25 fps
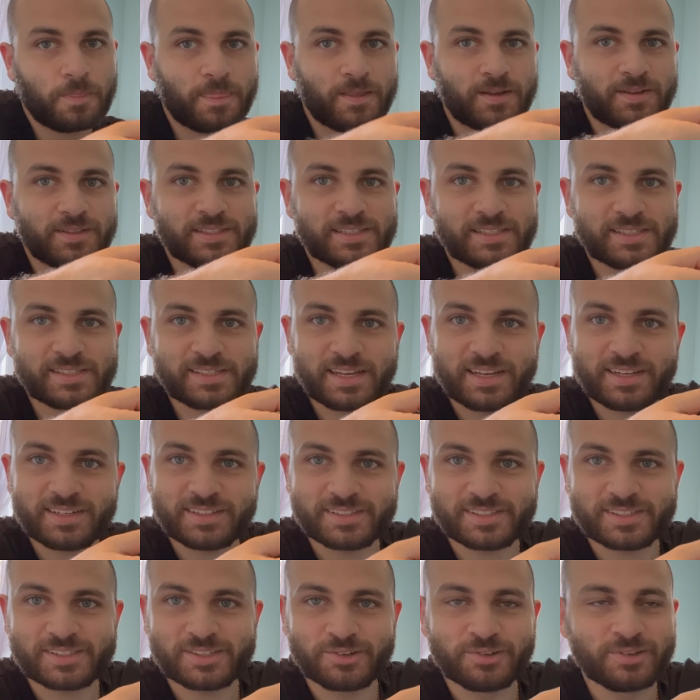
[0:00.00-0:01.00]
This stand
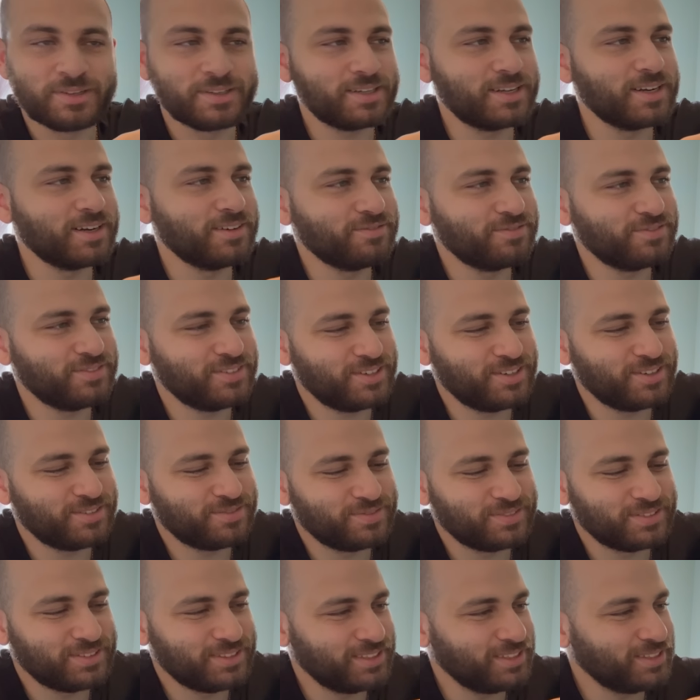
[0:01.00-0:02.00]
is so
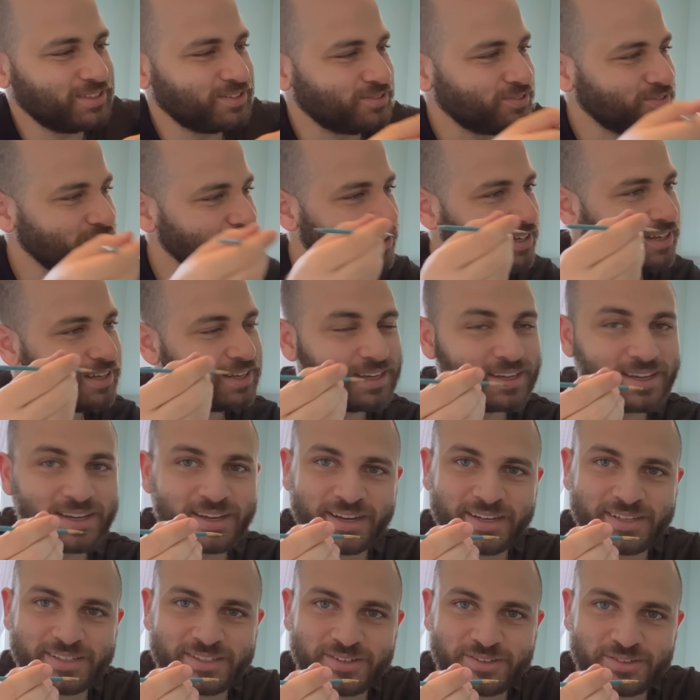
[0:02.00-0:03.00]
uncomfortable to hold
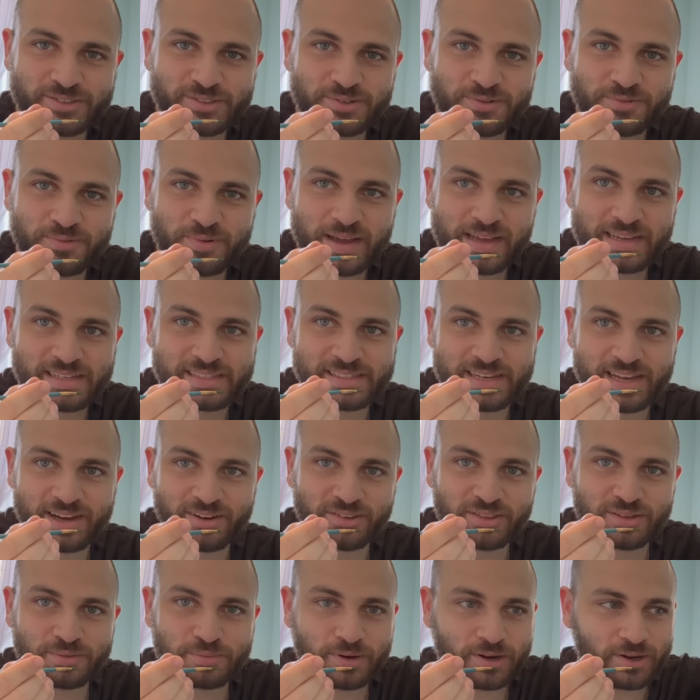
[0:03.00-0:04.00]
because it also weighs
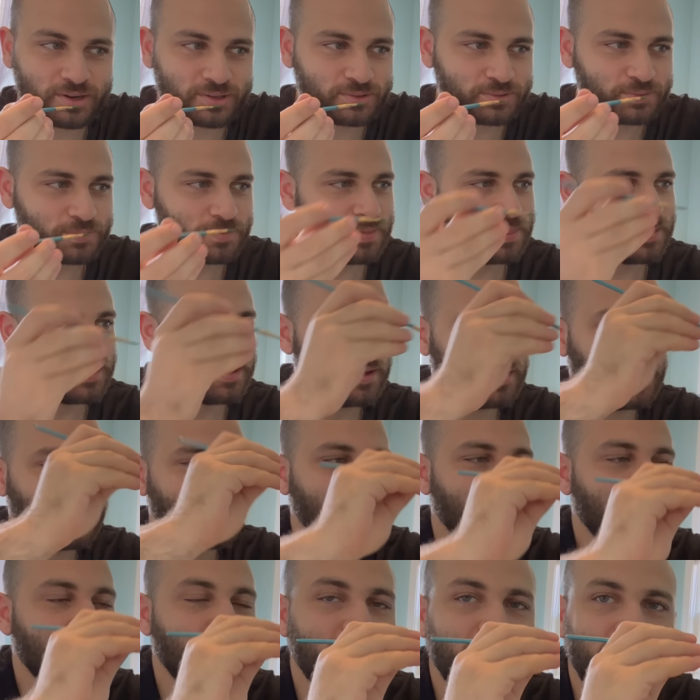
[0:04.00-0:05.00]
down the model,
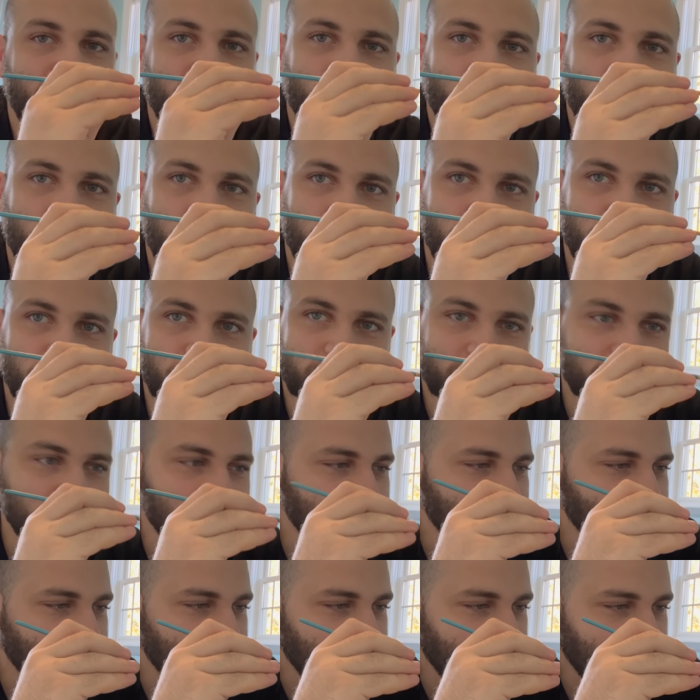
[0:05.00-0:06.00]
and I don't want to hold it
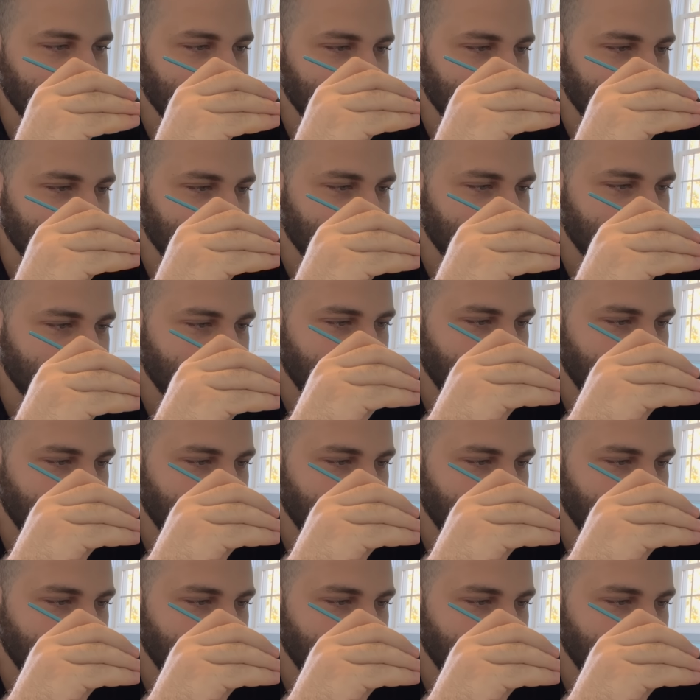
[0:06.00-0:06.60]
too tightly